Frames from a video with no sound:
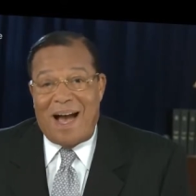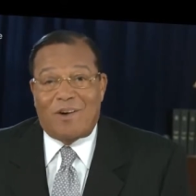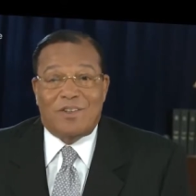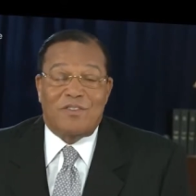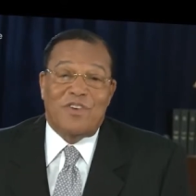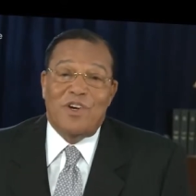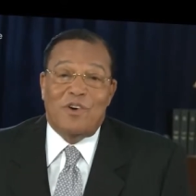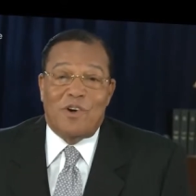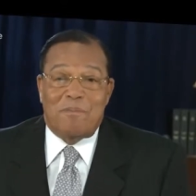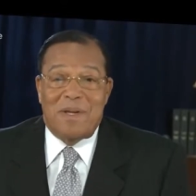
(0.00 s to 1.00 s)
out of
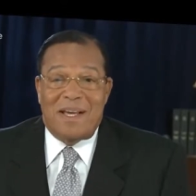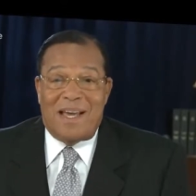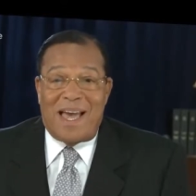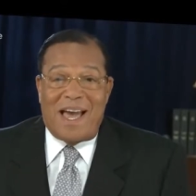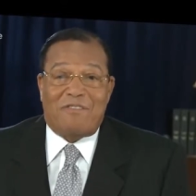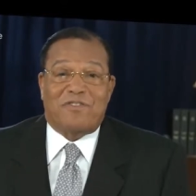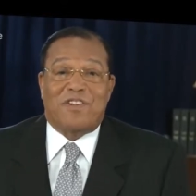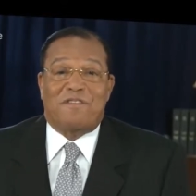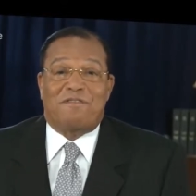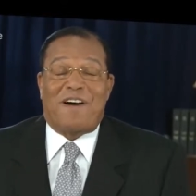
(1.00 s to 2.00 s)
Europe
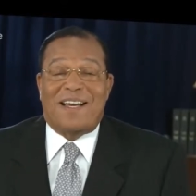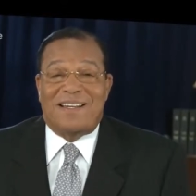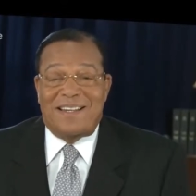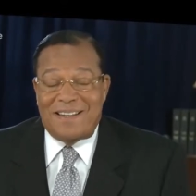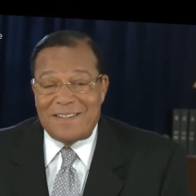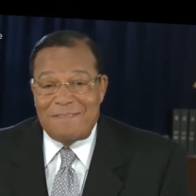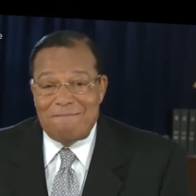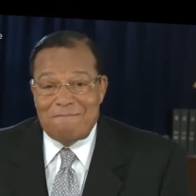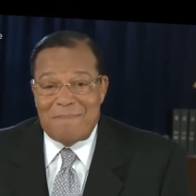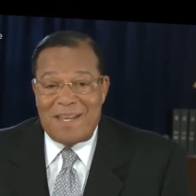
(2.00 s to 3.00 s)
after
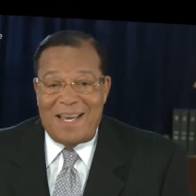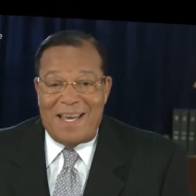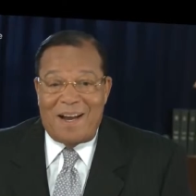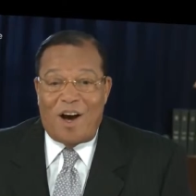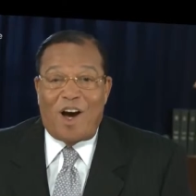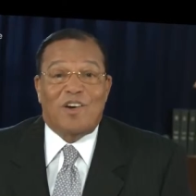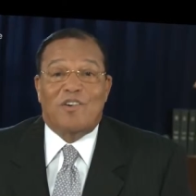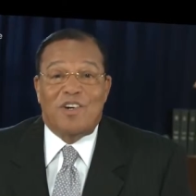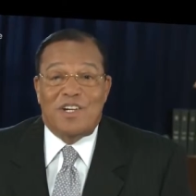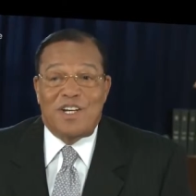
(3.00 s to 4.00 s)
fighting a
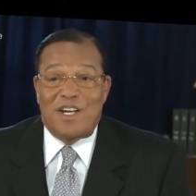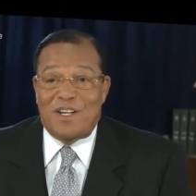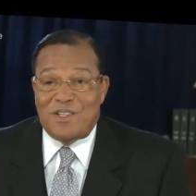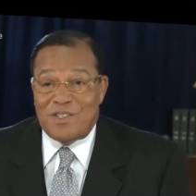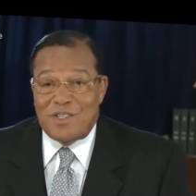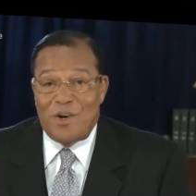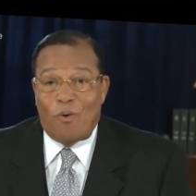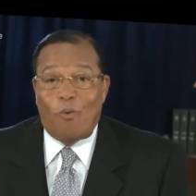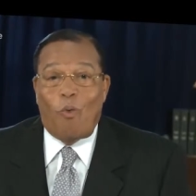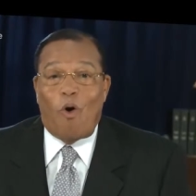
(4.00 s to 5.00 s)
hundred years
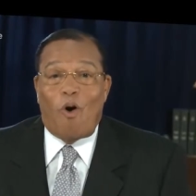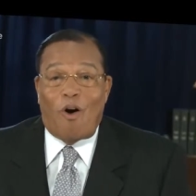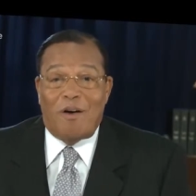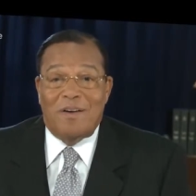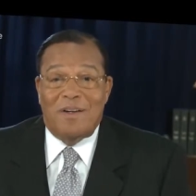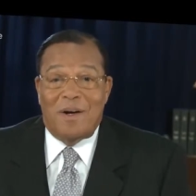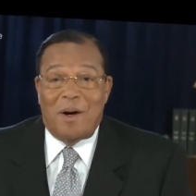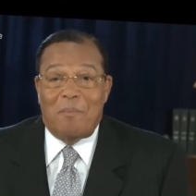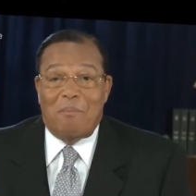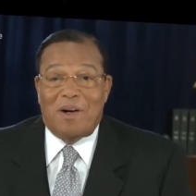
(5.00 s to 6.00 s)
war
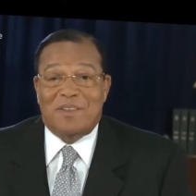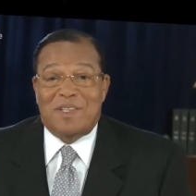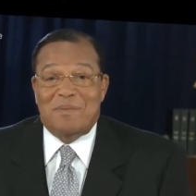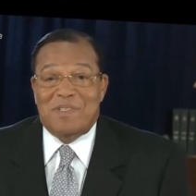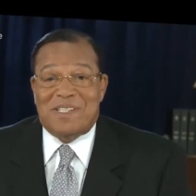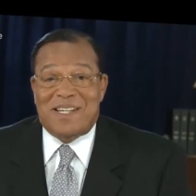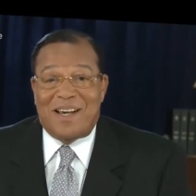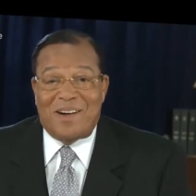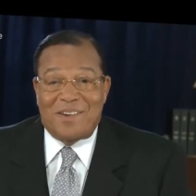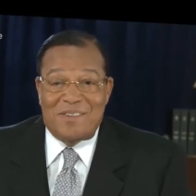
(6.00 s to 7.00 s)
among
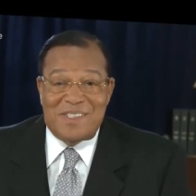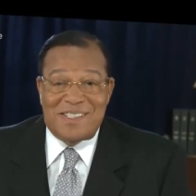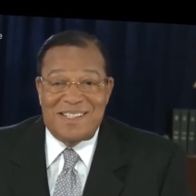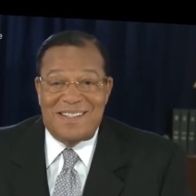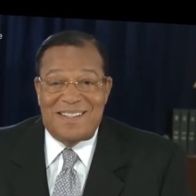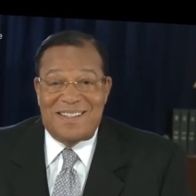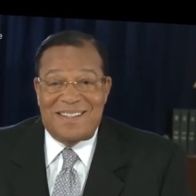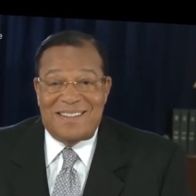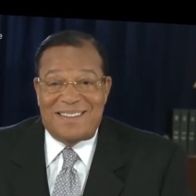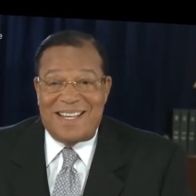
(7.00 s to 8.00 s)
themselves.
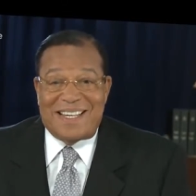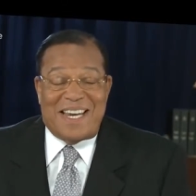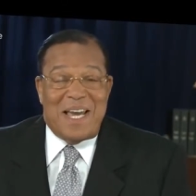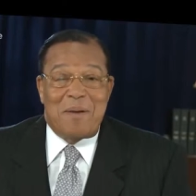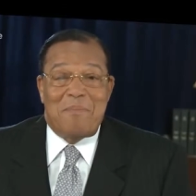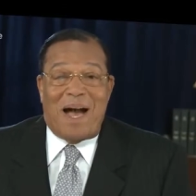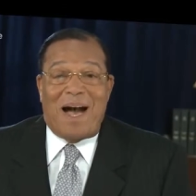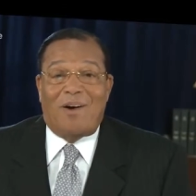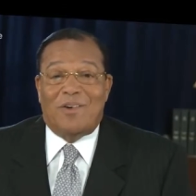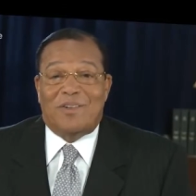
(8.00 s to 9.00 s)
They came
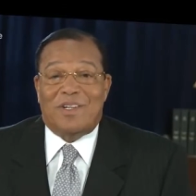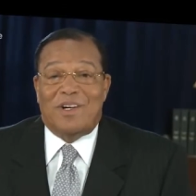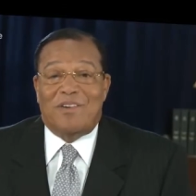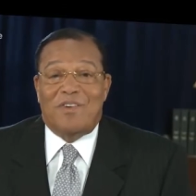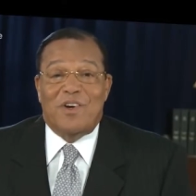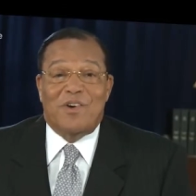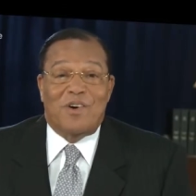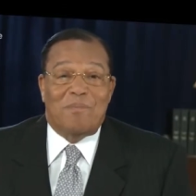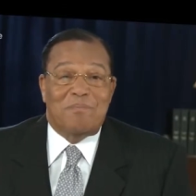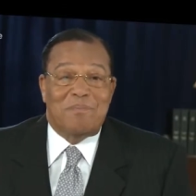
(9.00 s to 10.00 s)
out of
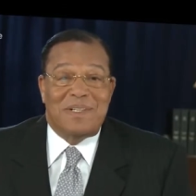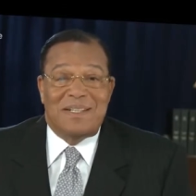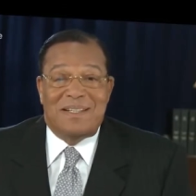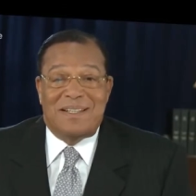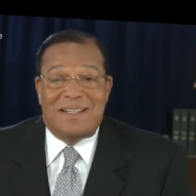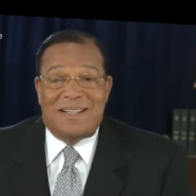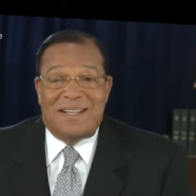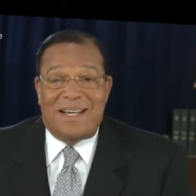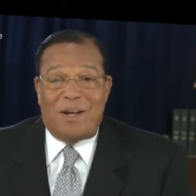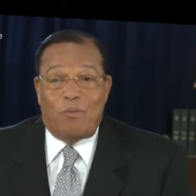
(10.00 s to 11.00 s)
Europe
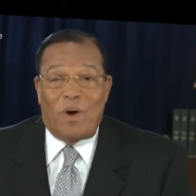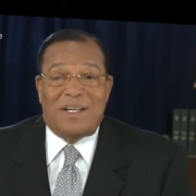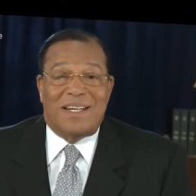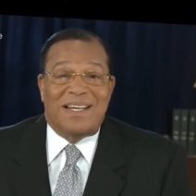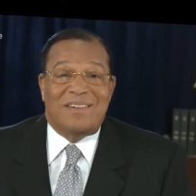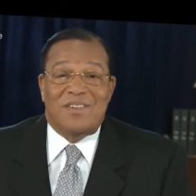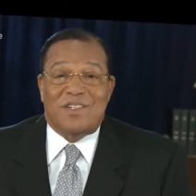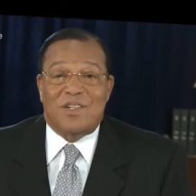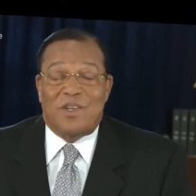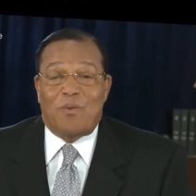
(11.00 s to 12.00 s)
and went
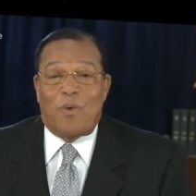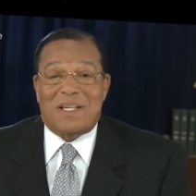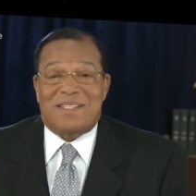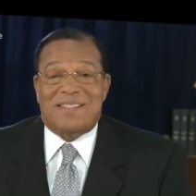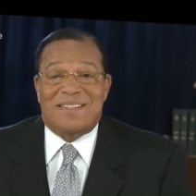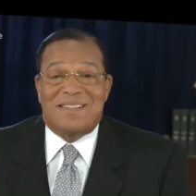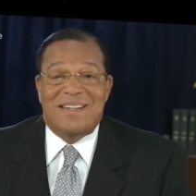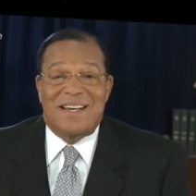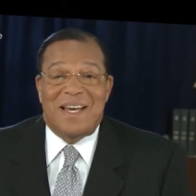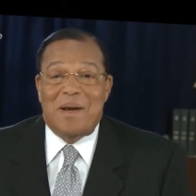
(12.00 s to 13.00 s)
into the
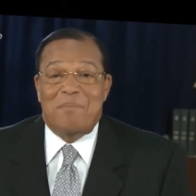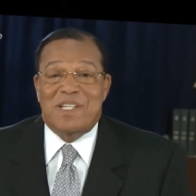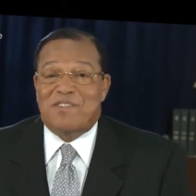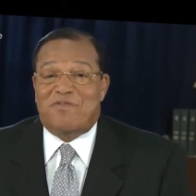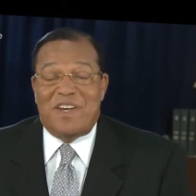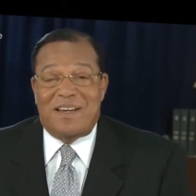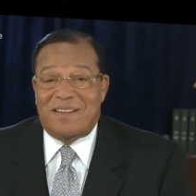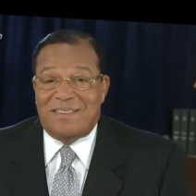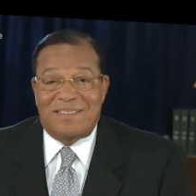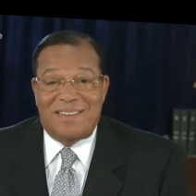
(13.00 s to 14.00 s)
Western
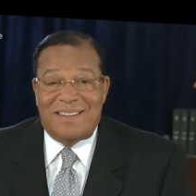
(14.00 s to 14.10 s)
Hemisphere,